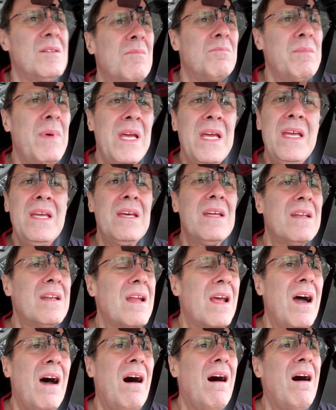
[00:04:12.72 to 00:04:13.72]
me
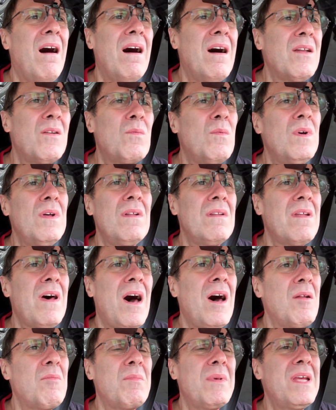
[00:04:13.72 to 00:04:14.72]
and God will
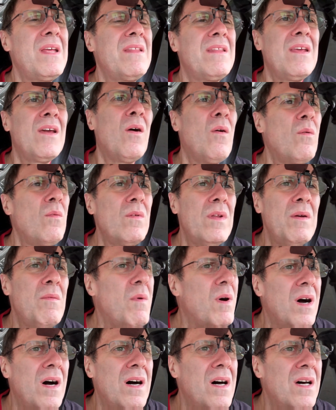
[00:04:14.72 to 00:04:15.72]
not be the only
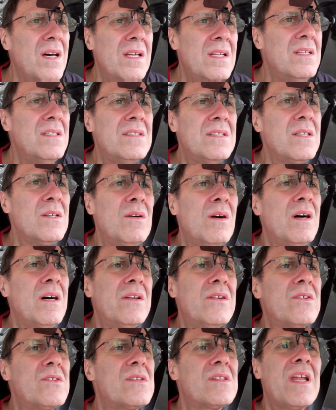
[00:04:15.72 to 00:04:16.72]
one to
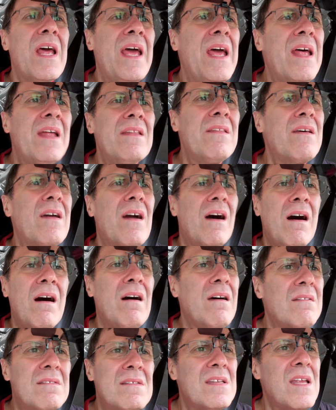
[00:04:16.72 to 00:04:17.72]
understand the
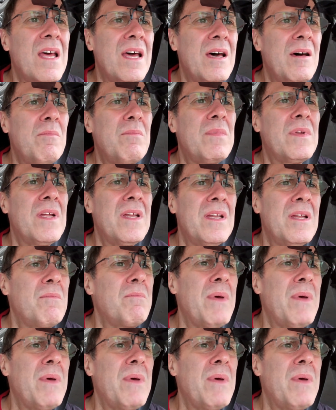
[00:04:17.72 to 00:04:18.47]
concept. And it